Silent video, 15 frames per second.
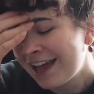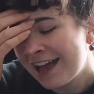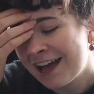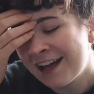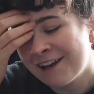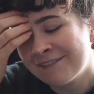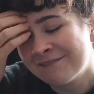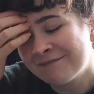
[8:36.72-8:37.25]

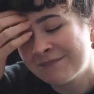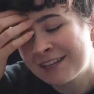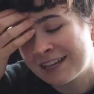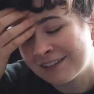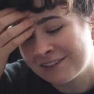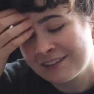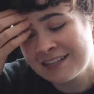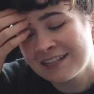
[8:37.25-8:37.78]
But
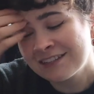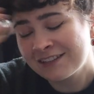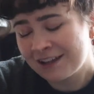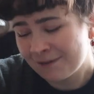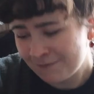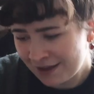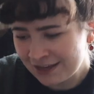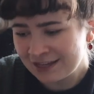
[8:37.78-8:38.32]
yeah, so it needs to
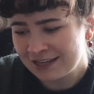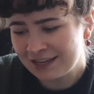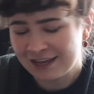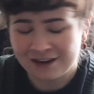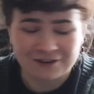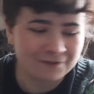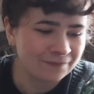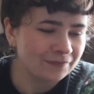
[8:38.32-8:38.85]
come back in
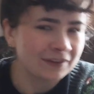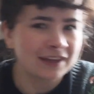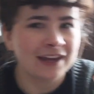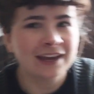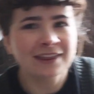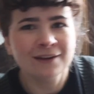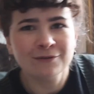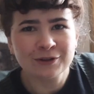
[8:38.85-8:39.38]
here,
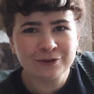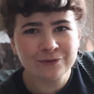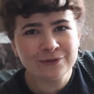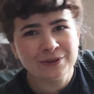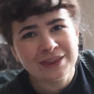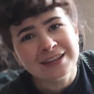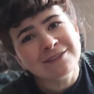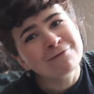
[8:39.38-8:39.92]
and that will go
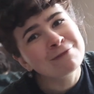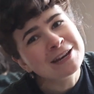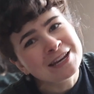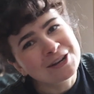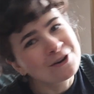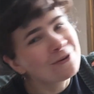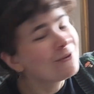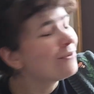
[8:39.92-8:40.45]
in the
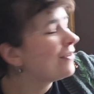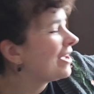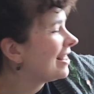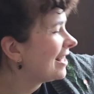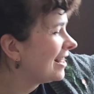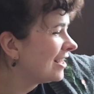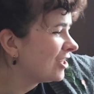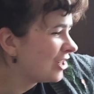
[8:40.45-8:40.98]
window,
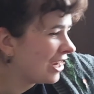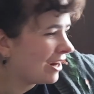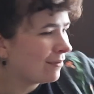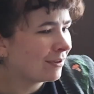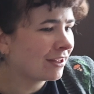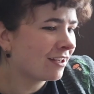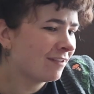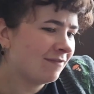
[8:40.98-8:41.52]
and then the chair
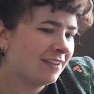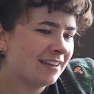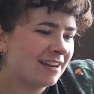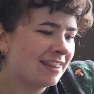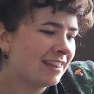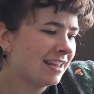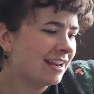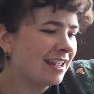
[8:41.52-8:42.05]
will come in,
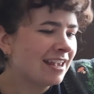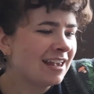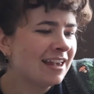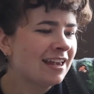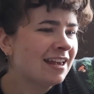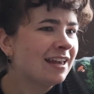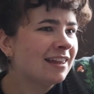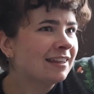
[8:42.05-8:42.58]
and then
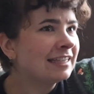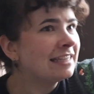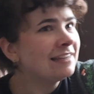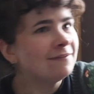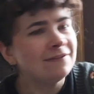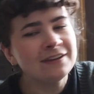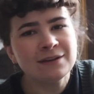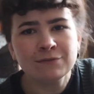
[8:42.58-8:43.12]
the
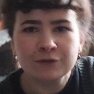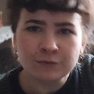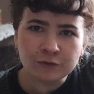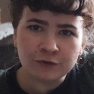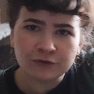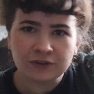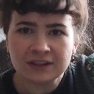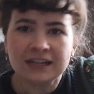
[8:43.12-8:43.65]
TV will
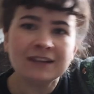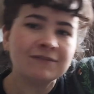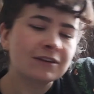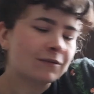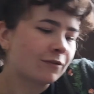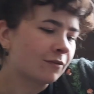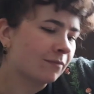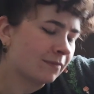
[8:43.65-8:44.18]
move to the
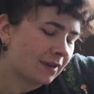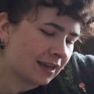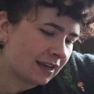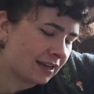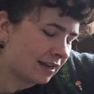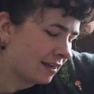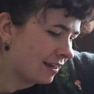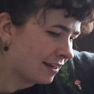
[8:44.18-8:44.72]
living room,
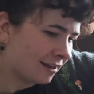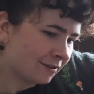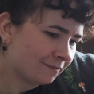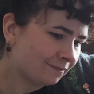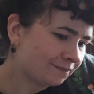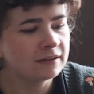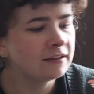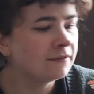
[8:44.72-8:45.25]
and
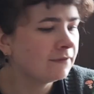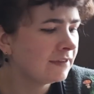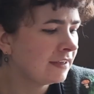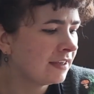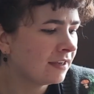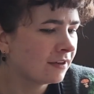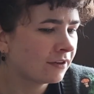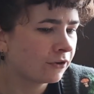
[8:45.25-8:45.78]

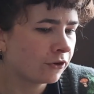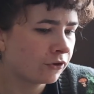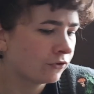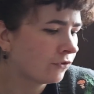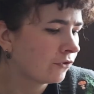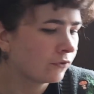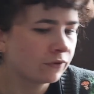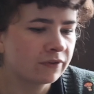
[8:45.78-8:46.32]
TV
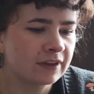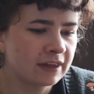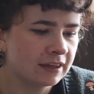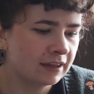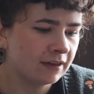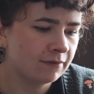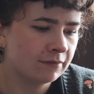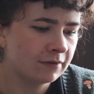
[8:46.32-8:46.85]
console
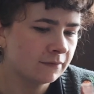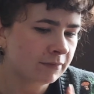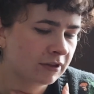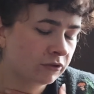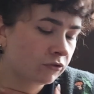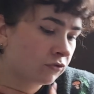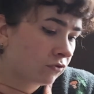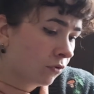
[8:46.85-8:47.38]
thingy will
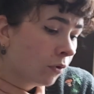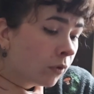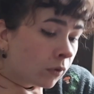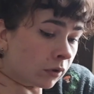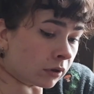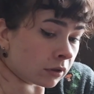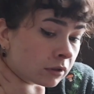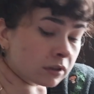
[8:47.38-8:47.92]
be
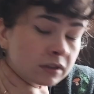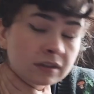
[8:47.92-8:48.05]
sold.